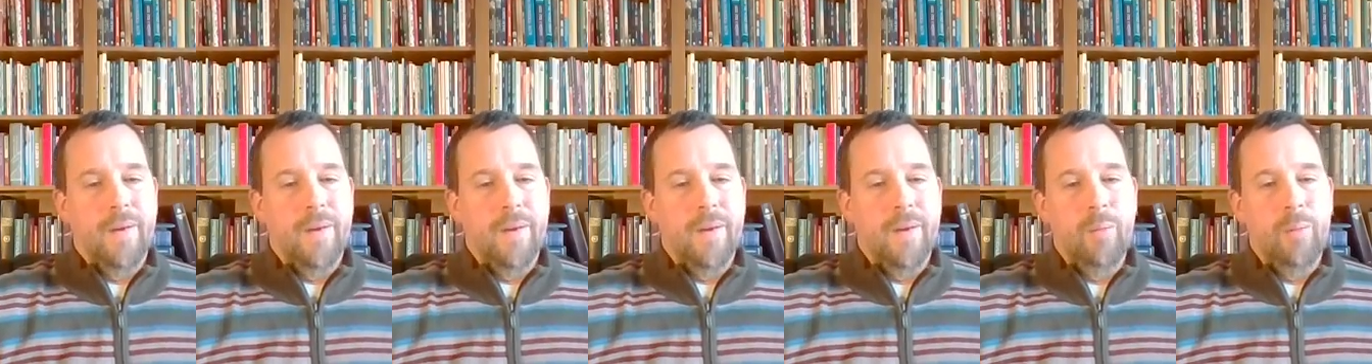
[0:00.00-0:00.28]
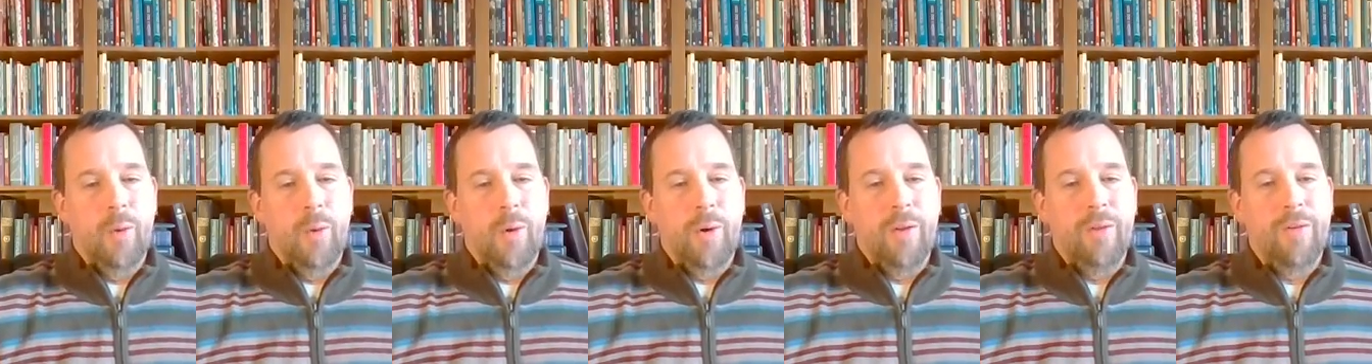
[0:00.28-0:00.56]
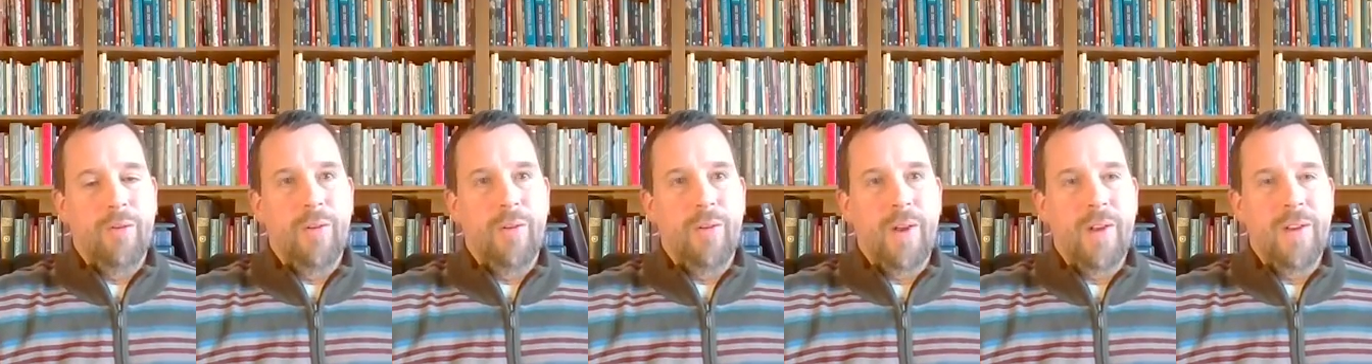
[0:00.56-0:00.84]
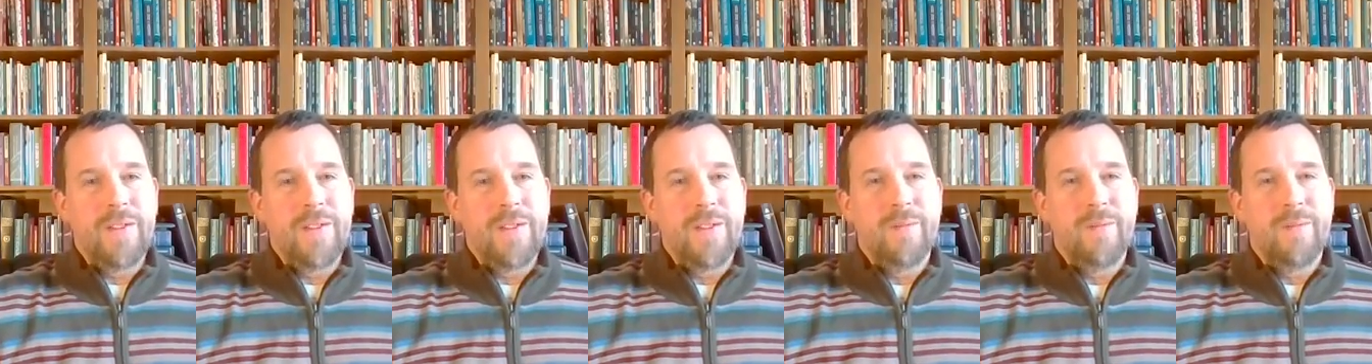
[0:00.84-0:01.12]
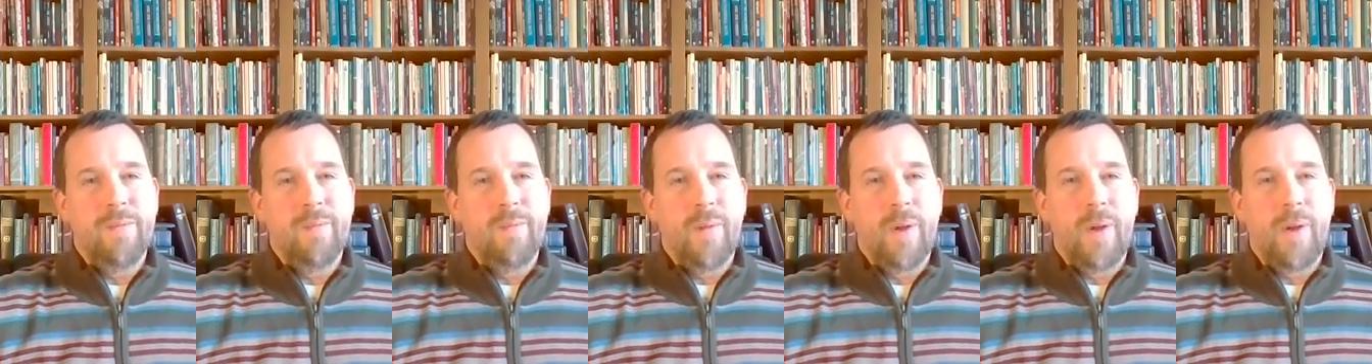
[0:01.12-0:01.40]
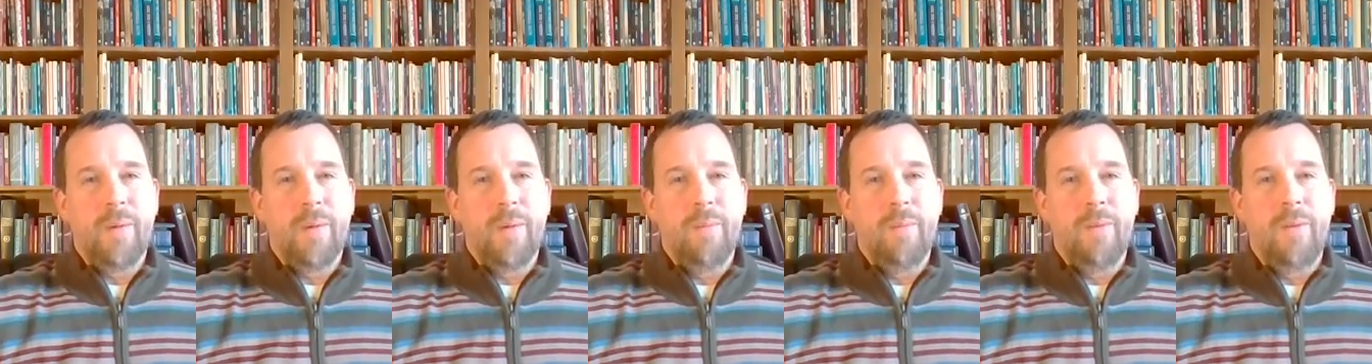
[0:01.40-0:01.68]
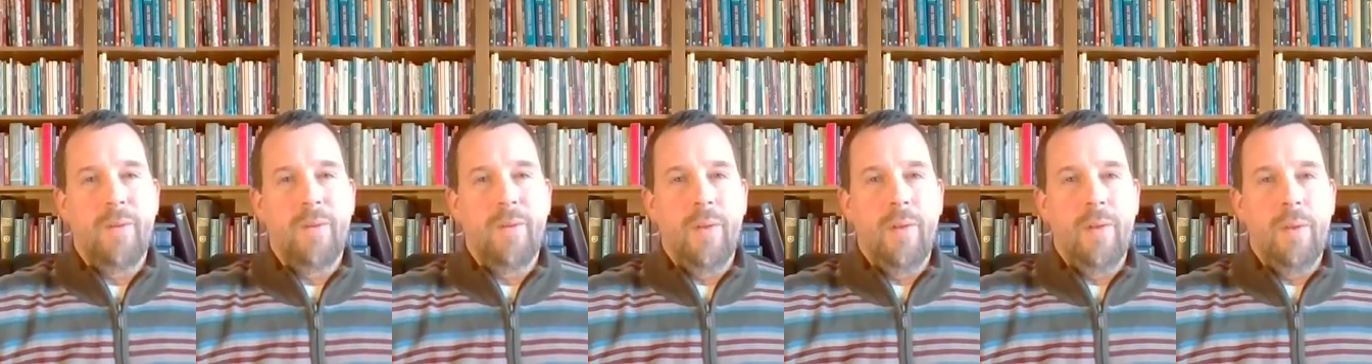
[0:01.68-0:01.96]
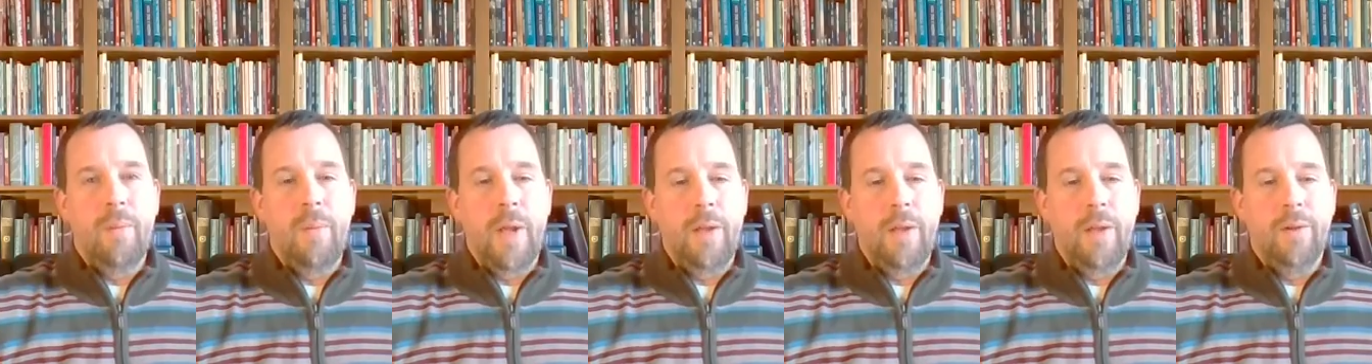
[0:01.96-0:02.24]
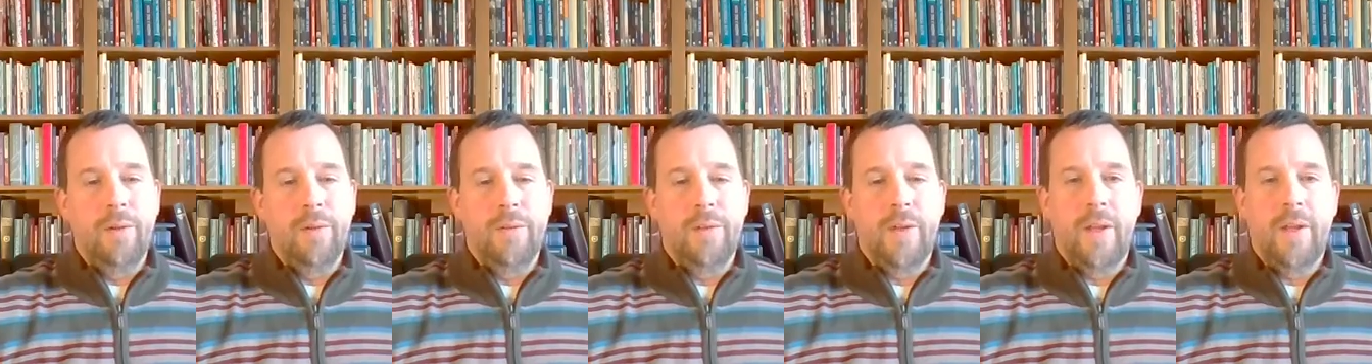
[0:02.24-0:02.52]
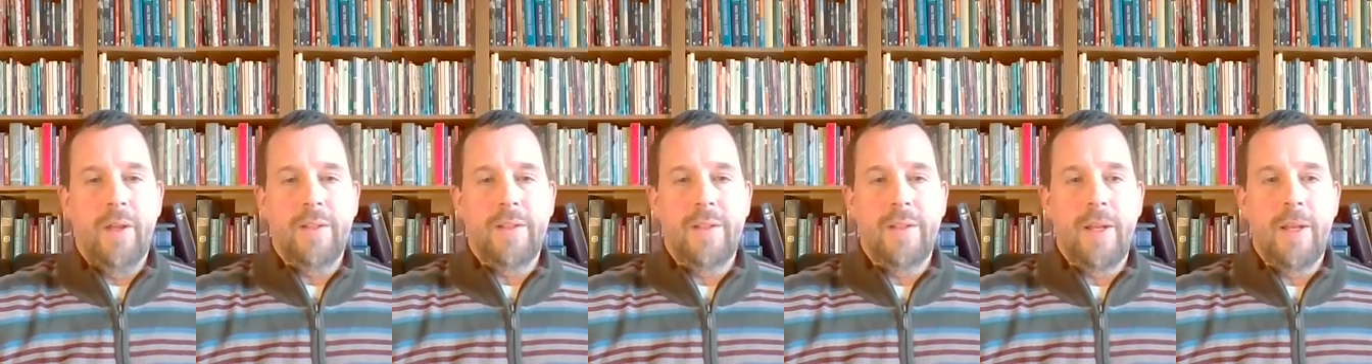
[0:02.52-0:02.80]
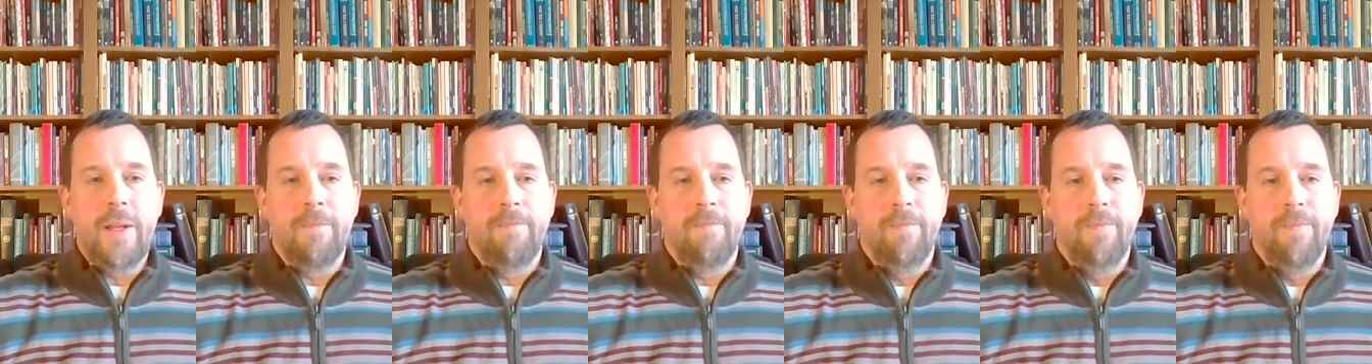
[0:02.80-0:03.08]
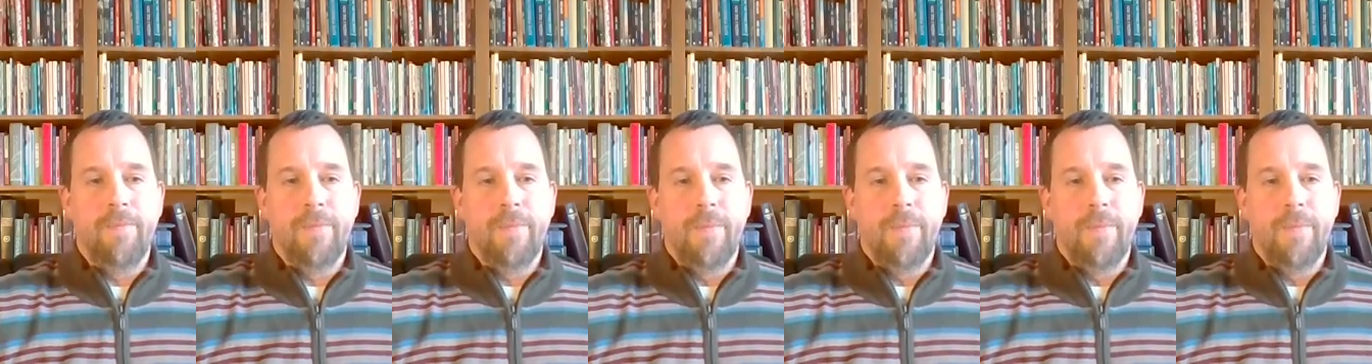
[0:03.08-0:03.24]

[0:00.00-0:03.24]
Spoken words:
Good morning, friends. Welcome to the Immanuel 10 at 10.